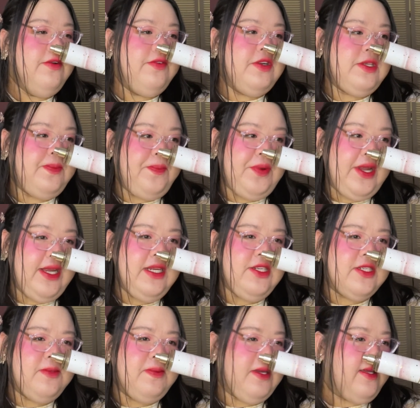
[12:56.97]
spring,
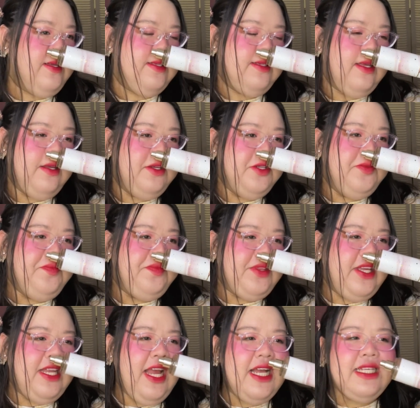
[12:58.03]
just because
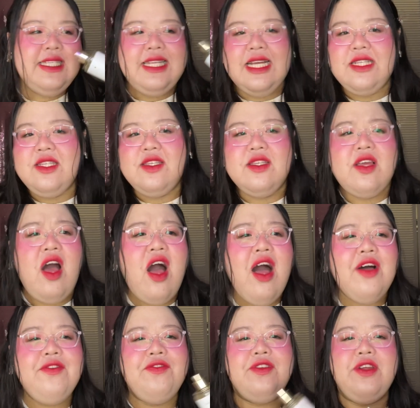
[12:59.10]
it has that soft